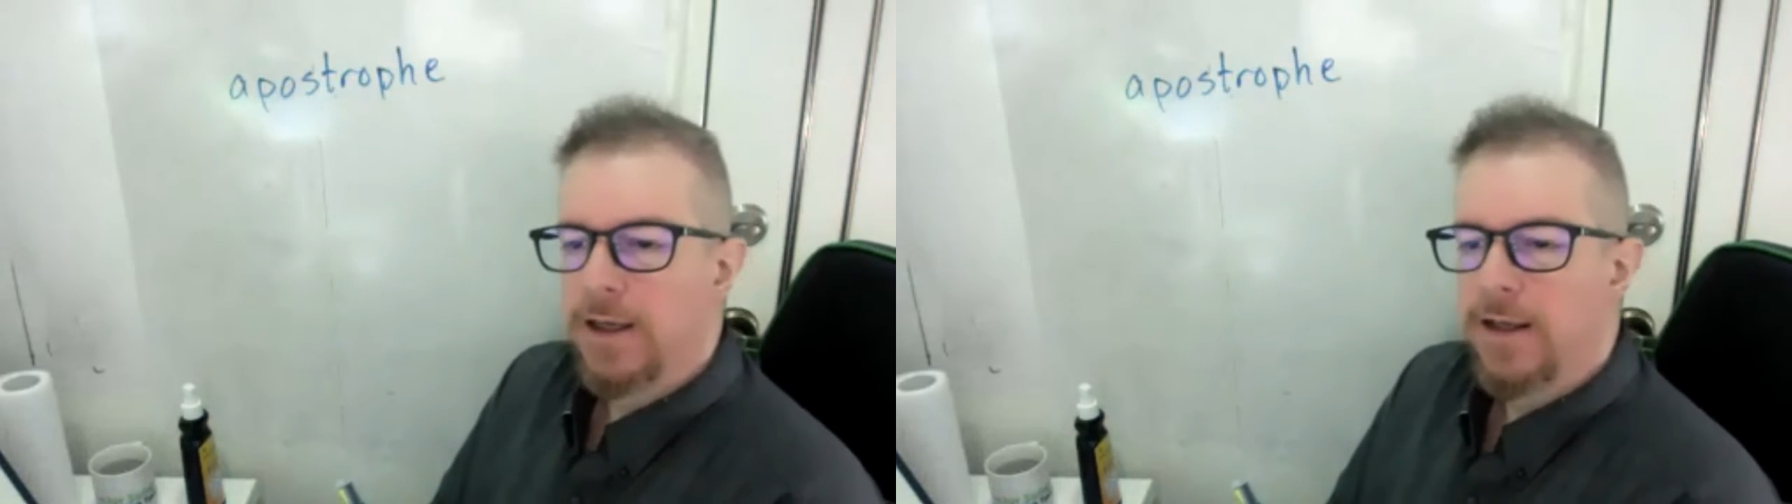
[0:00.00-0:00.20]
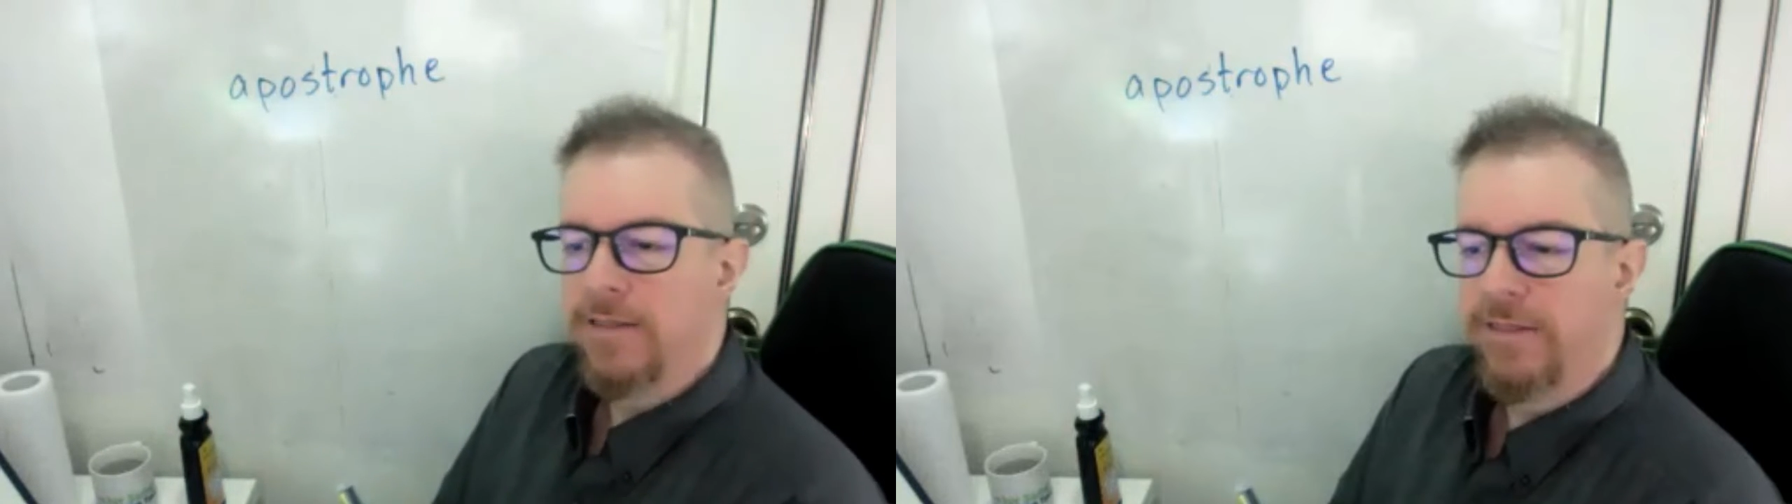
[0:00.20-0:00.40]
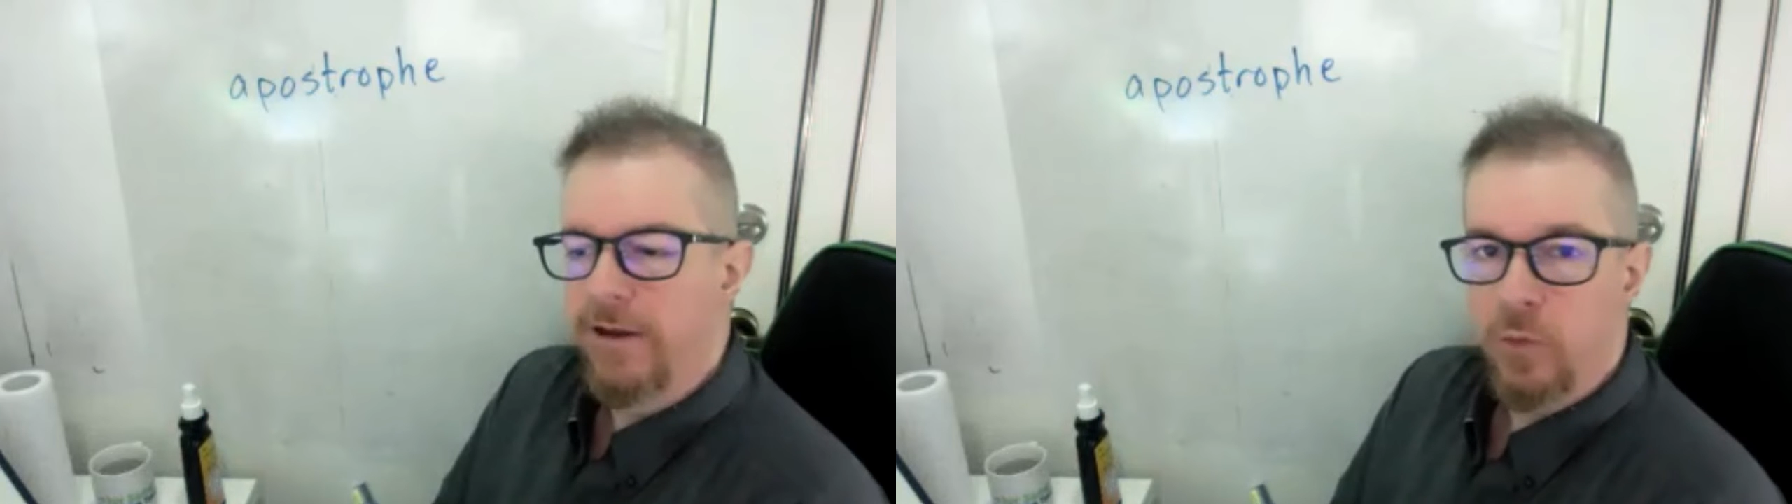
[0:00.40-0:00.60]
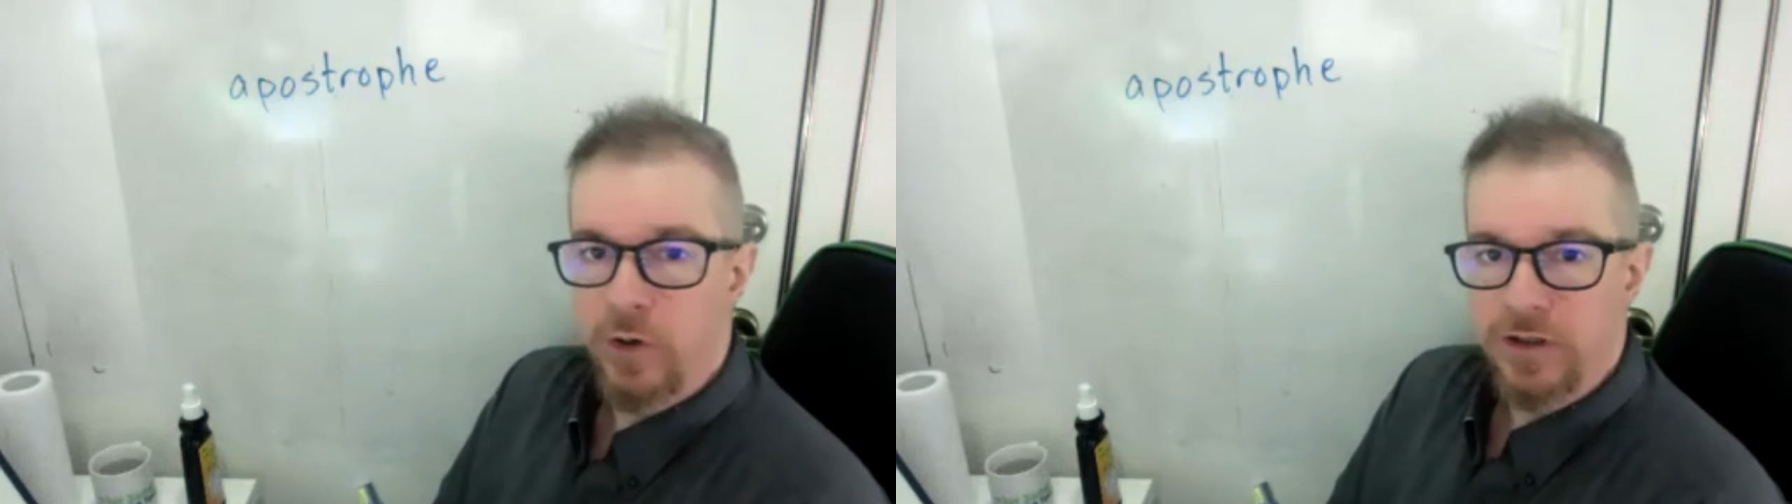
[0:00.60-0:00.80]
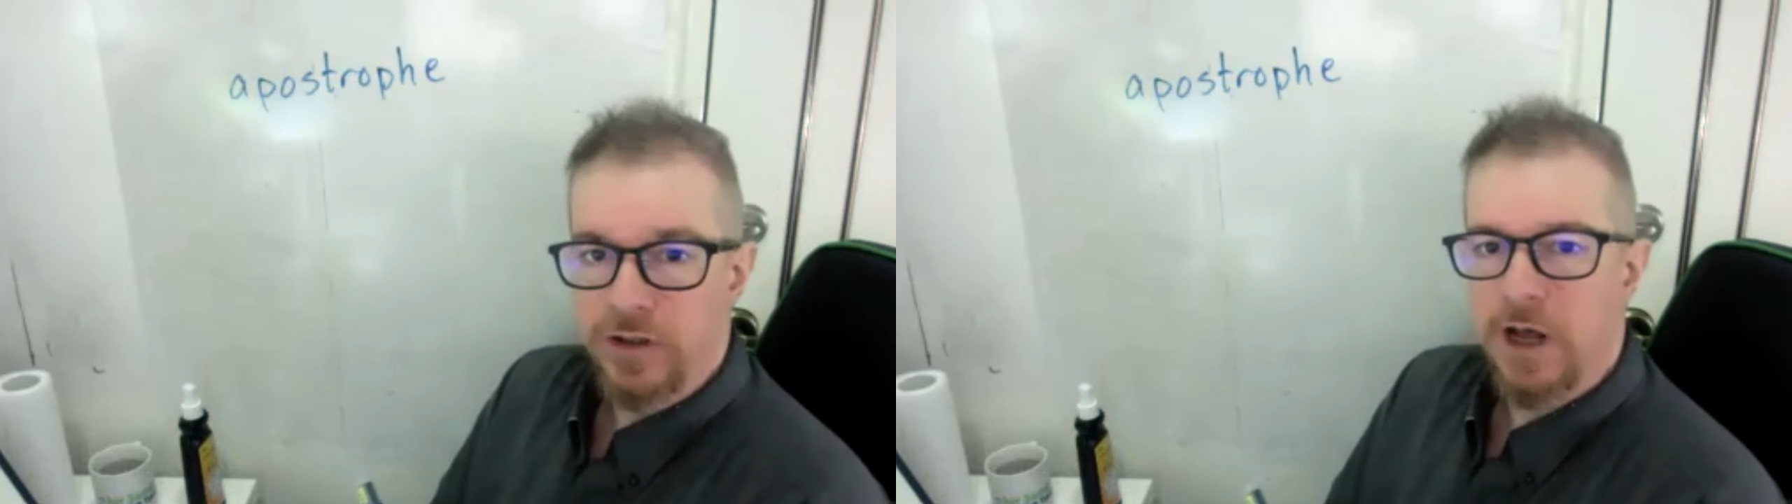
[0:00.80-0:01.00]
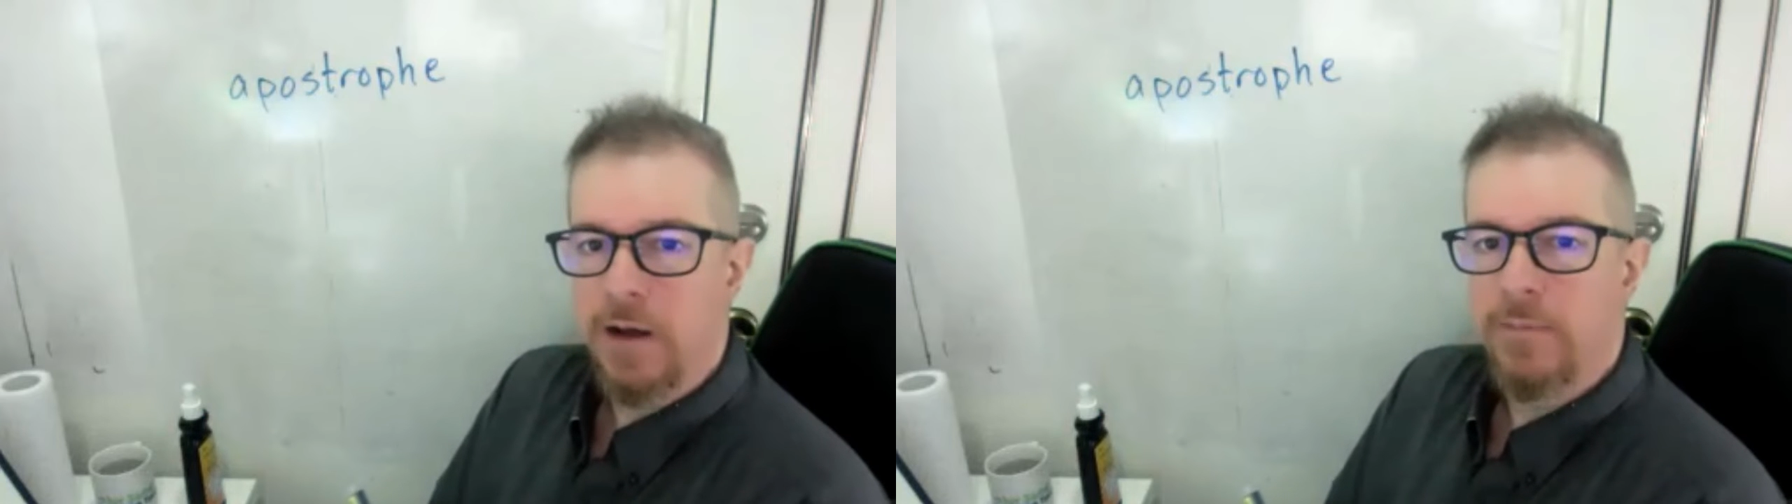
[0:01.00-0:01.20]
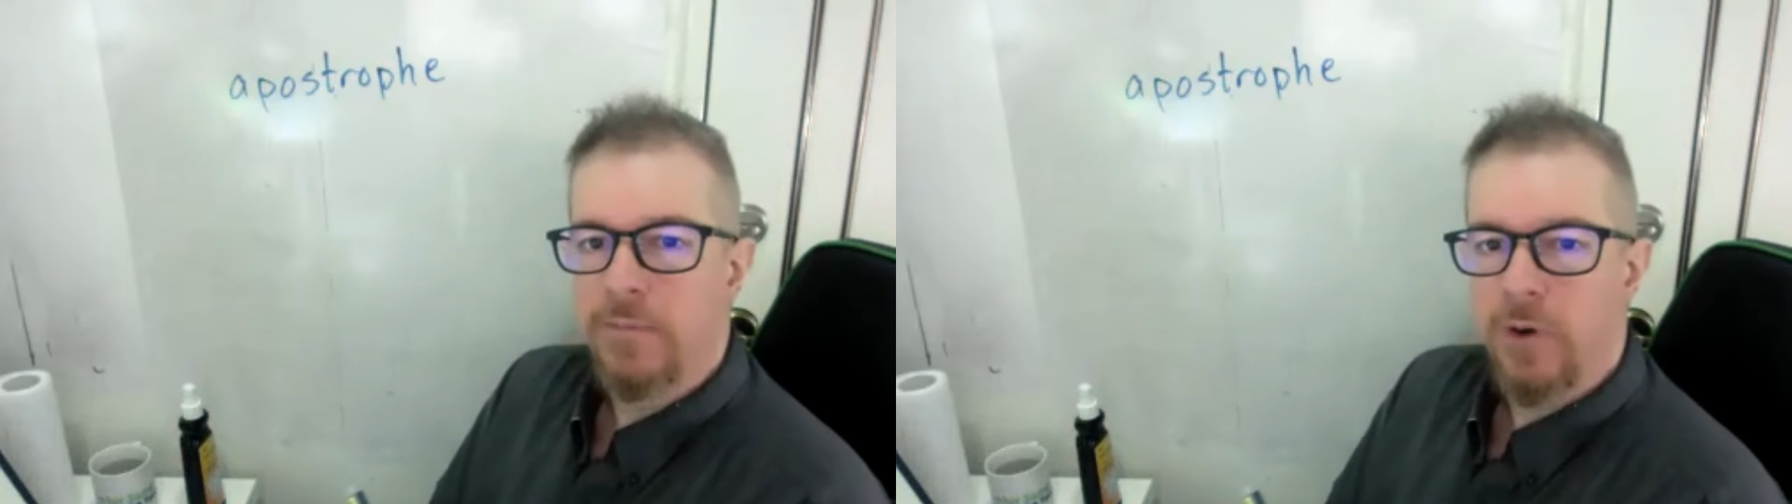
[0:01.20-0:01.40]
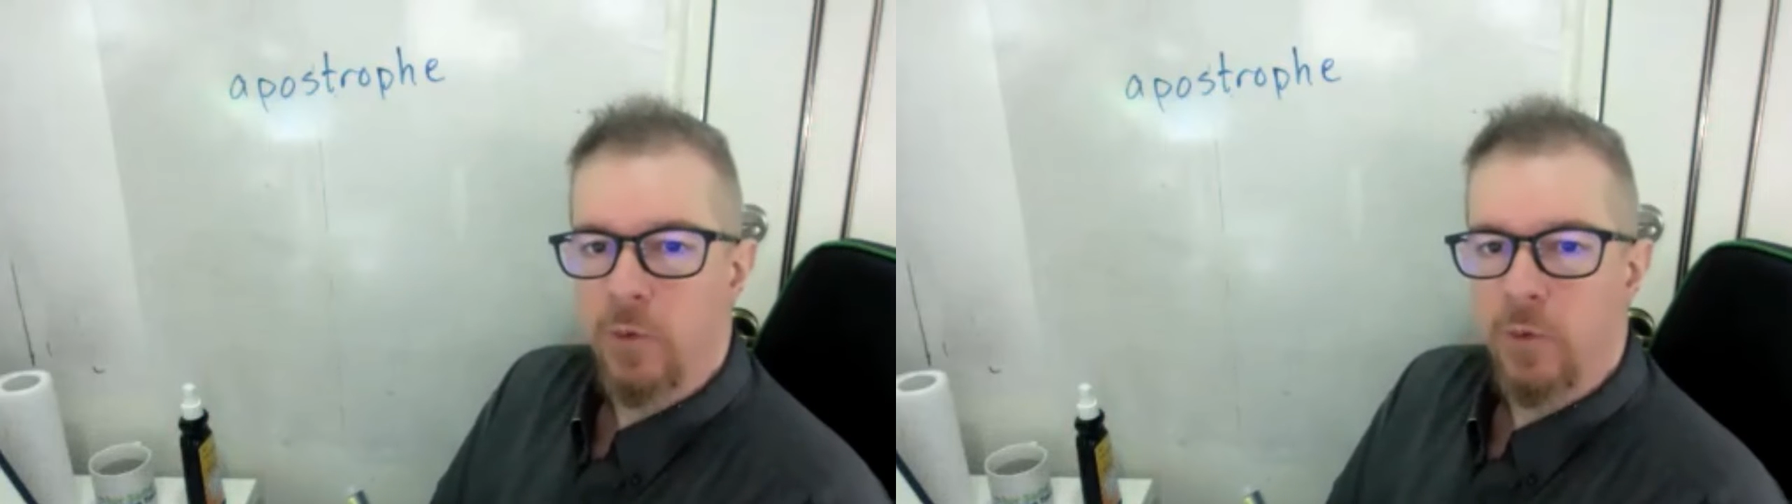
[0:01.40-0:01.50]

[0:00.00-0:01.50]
There were some